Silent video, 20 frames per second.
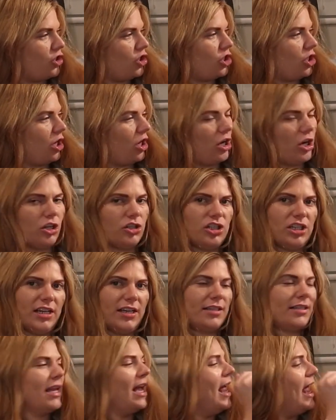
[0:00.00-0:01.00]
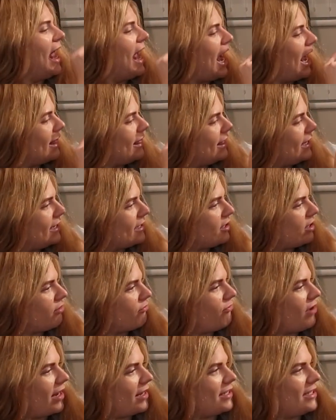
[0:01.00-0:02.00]
charges and these are
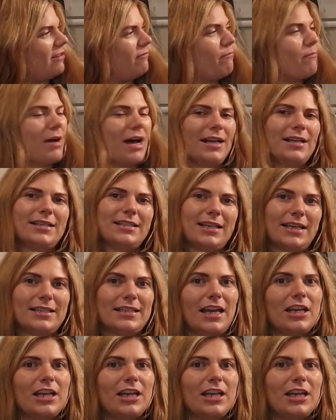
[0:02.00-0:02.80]
the relative masses.